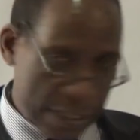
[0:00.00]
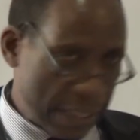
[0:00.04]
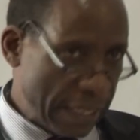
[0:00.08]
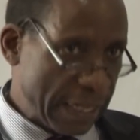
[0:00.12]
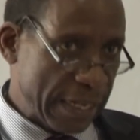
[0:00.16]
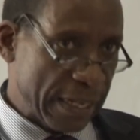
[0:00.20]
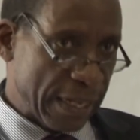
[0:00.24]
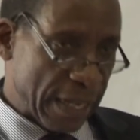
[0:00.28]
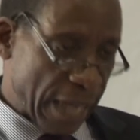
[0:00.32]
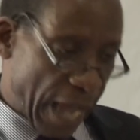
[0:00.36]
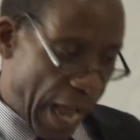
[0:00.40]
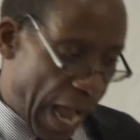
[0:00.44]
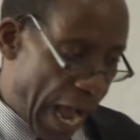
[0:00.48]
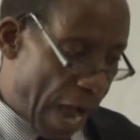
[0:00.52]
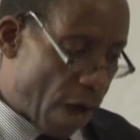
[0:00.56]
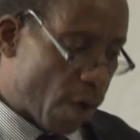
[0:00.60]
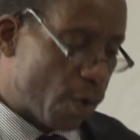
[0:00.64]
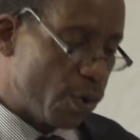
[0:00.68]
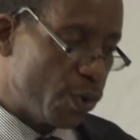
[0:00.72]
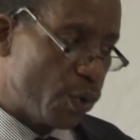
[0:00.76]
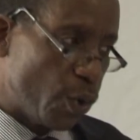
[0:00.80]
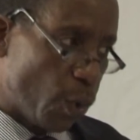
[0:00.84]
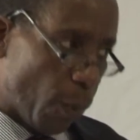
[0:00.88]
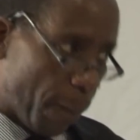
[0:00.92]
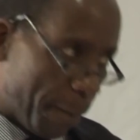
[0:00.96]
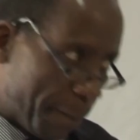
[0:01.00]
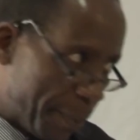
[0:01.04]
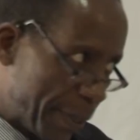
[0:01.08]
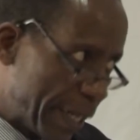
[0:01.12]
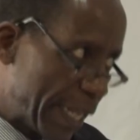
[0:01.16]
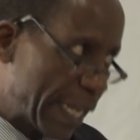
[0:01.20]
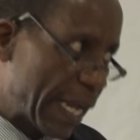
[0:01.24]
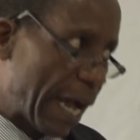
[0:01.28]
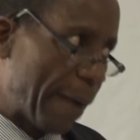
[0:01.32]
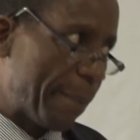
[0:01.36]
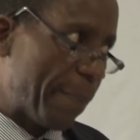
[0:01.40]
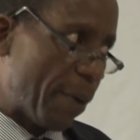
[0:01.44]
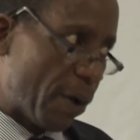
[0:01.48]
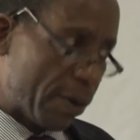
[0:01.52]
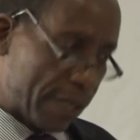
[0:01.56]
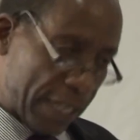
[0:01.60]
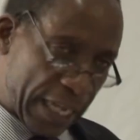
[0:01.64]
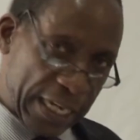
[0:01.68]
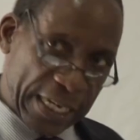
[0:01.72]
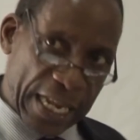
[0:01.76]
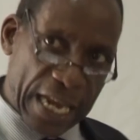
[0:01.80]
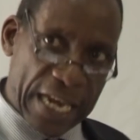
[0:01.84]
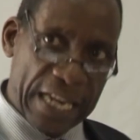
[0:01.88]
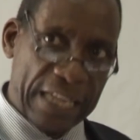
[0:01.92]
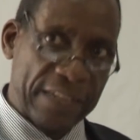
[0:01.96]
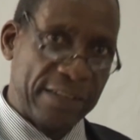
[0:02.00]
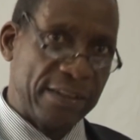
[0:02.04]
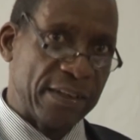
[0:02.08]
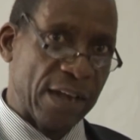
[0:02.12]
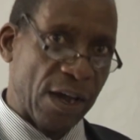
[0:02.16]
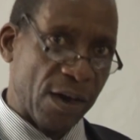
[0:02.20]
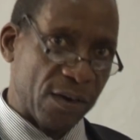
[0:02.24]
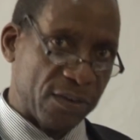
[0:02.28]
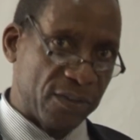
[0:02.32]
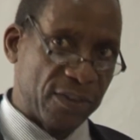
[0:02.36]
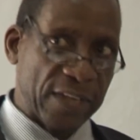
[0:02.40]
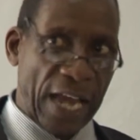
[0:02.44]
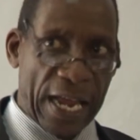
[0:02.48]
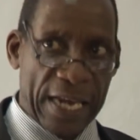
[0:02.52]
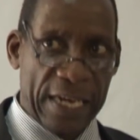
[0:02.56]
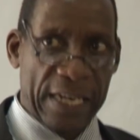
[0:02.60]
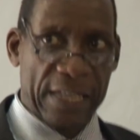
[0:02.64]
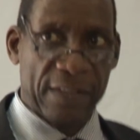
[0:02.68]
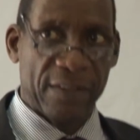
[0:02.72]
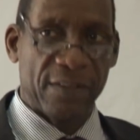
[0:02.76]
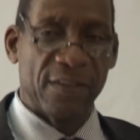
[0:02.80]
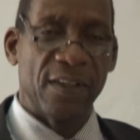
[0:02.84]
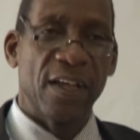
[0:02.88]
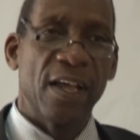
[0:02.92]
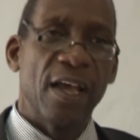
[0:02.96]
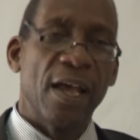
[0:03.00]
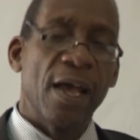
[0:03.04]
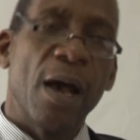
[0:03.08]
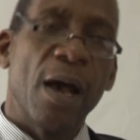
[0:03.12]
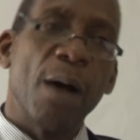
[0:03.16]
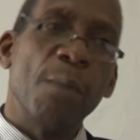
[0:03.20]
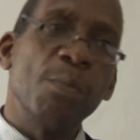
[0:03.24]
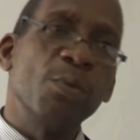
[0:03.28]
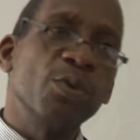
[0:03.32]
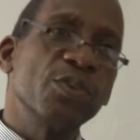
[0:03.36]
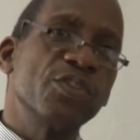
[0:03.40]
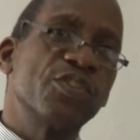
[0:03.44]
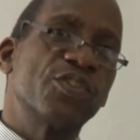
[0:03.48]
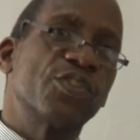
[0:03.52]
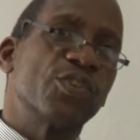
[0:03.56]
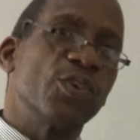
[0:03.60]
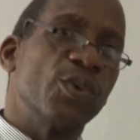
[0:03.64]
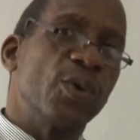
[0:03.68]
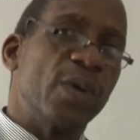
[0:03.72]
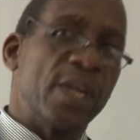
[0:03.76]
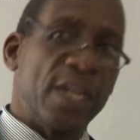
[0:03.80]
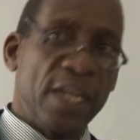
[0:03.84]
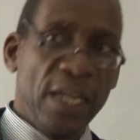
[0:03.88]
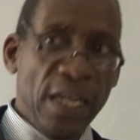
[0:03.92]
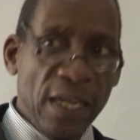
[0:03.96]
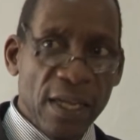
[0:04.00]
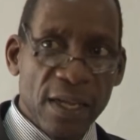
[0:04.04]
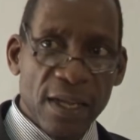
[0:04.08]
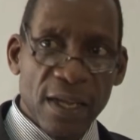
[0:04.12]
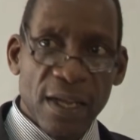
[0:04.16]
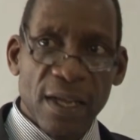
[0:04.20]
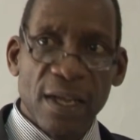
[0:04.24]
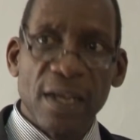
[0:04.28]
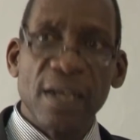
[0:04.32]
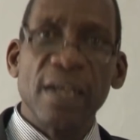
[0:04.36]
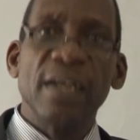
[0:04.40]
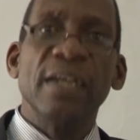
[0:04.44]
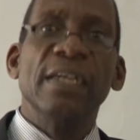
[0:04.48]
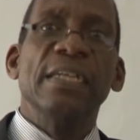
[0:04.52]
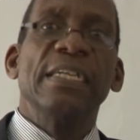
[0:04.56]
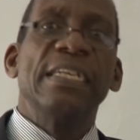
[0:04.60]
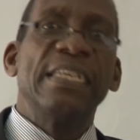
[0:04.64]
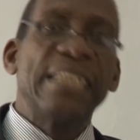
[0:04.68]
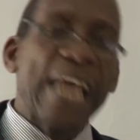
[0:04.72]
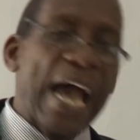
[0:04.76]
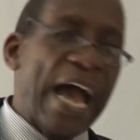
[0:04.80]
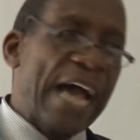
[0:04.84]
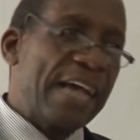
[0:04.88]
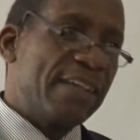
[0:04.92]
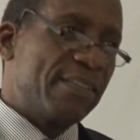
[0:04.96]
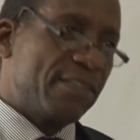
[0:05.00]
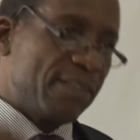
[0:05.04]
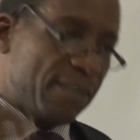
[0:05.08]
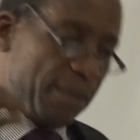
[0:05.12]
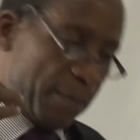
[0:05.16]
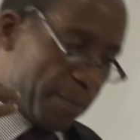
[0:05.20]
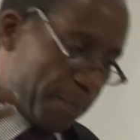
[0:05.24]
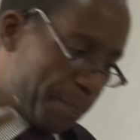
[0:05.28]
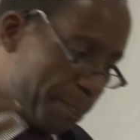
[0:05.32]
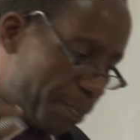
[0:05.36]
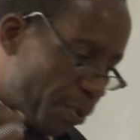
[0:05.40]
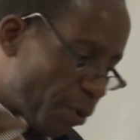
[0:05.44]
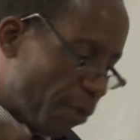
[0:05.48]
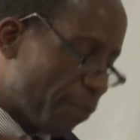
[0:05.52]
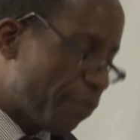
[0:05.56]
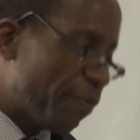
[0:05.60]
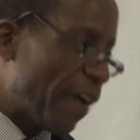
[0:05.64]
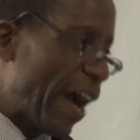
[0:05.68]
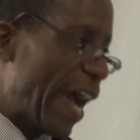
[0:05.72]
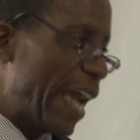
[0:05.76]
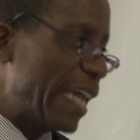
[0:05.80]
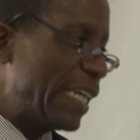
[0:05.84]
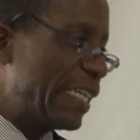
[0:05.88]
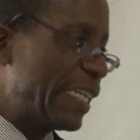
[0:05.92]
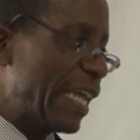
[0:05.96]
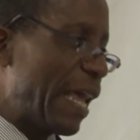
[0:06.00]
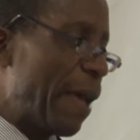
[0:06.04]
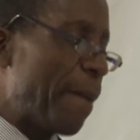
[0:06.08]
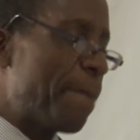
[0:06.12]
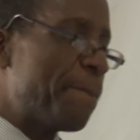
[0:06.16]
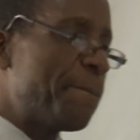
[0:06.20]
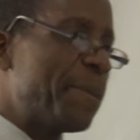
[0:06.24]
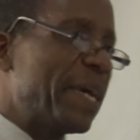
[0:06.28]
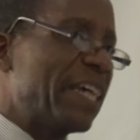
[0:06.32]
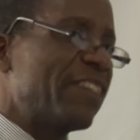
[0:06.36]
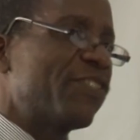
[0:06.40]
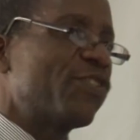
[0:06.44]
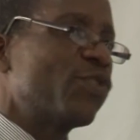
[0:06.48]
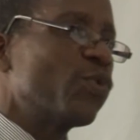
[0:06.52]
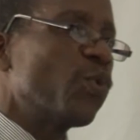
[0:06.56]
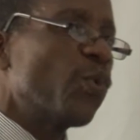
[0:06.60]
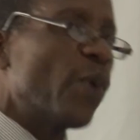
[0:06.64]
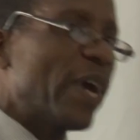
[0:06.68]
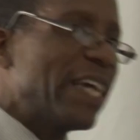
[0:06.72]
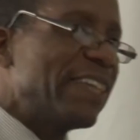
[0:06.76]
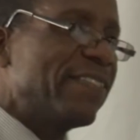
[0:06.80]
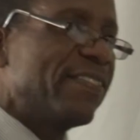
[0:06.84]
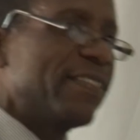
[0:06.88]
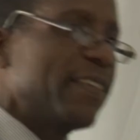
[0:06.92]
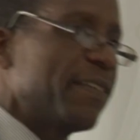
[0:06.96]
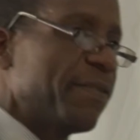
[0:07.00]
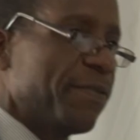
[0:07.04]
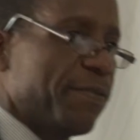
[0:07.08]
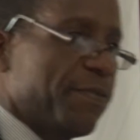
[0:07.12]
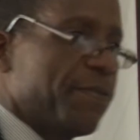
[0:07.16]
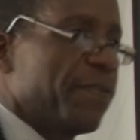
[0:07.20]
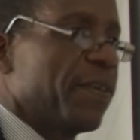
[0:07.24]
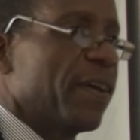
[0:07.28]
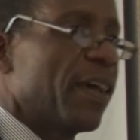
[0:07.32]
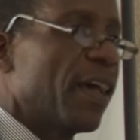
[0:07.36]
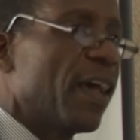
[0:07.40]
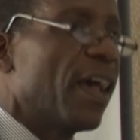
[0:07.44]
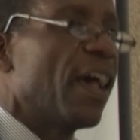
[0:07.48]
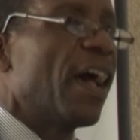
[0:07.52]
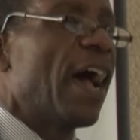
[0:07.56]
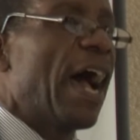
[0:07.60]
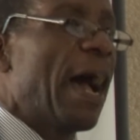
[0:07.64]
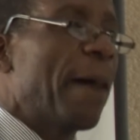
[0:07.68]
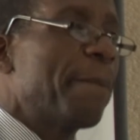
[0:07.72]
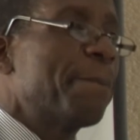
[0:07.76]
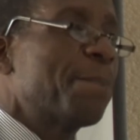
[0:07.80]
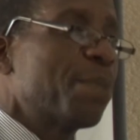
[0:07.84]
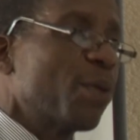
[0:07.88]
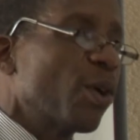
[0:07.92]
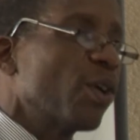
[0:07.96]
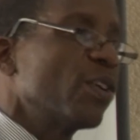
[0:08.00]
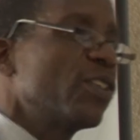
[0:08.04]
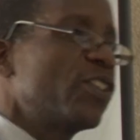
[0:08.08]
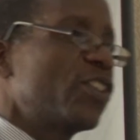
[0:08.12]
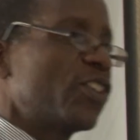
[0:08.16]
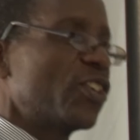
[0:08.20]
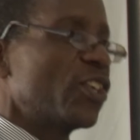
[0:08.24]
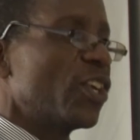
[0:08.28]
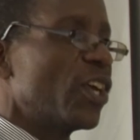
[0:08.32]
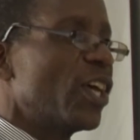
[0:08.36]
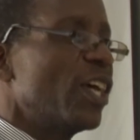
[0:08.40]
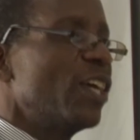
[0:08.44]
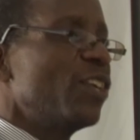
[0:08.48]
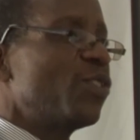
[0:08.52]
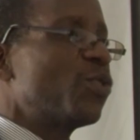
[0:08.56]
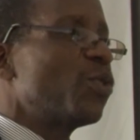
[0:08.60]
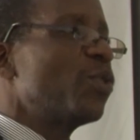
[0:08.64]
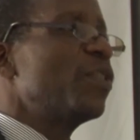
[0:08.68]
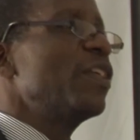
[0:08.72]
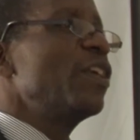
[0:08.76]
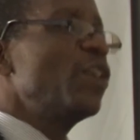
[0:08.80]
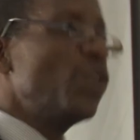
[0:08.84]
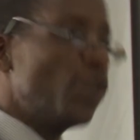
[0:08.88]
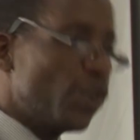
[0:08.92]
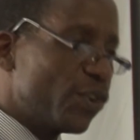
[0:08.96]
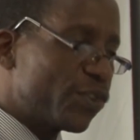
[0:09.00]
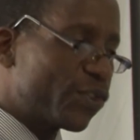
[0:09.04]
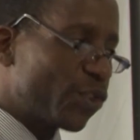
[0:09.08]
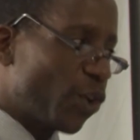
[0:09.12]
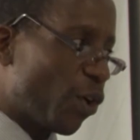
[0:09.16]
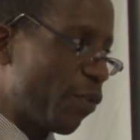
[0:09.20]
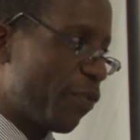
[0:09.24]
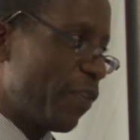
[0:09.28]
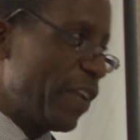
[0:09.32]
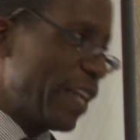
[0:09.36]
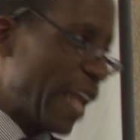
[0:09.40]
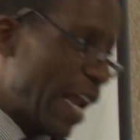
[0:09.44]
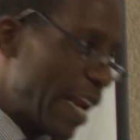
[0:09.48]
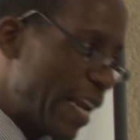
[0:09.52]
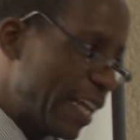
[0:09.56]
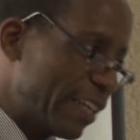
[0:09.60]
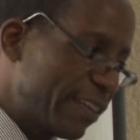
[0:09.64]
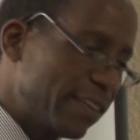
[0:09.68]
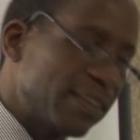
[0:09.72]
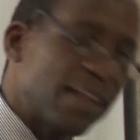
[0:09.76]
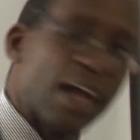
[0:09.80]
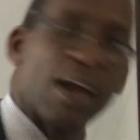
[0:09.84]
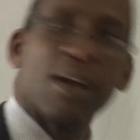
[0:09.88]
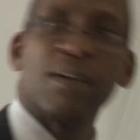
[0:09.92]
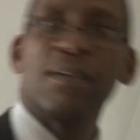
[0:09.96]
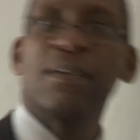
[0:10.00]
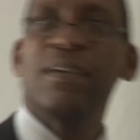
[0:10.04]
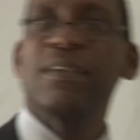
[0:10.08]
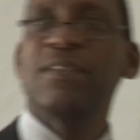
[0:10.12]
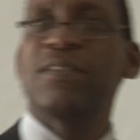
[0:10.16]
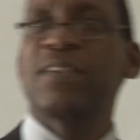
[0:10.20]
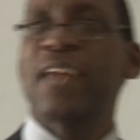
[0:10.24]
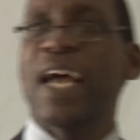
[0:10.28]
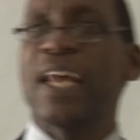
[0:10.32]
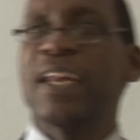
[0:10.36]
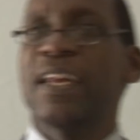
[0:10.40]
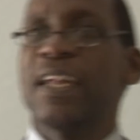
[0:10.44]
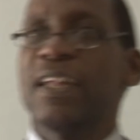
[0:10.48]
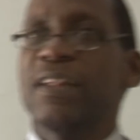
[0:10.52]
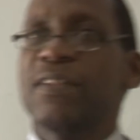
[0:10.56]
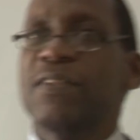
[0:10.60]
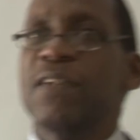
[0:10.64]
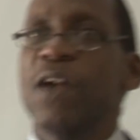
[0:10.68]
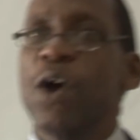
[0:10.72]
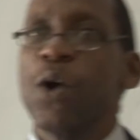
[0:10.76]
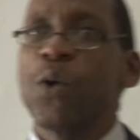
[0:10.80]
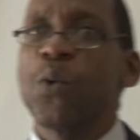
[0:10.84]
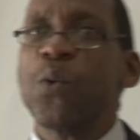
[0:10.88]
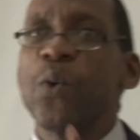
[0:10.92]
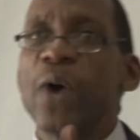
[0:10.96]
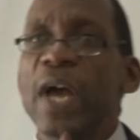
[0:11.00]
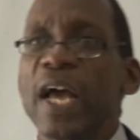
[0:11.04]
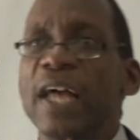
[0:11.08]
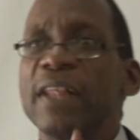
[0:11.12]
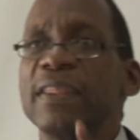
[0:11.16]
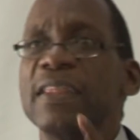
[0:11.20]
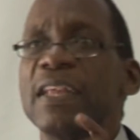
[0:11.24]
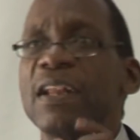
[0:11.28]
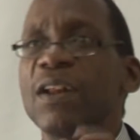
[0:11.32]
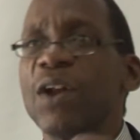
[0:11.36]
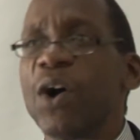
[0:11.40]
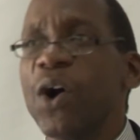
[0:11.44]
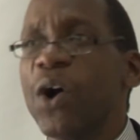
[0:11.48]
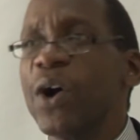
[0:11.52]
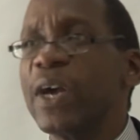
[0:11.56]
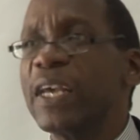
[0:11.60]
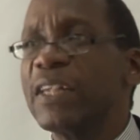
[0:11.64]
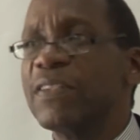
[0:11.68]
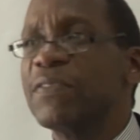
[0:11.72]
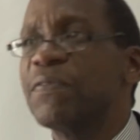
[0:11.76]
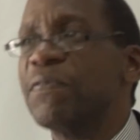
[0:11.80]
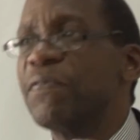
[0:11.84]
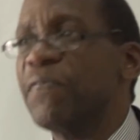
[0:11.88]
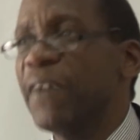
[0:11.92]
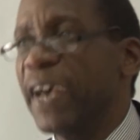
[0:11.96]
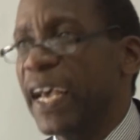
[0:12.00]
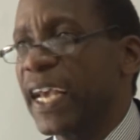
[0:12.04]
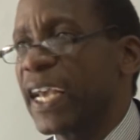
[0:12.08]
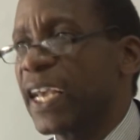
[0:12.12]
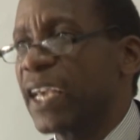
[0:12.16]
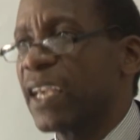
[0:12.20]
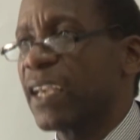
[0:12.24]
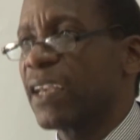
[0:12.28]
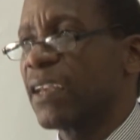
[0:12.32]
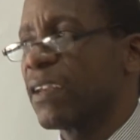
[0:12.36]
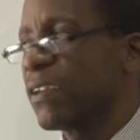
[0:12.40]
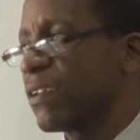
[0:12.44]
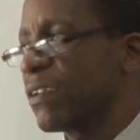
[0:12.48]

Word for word: the how you bring about international standards. Mudzuru does provide a persuasive approach to the use of international standards where the law is vague.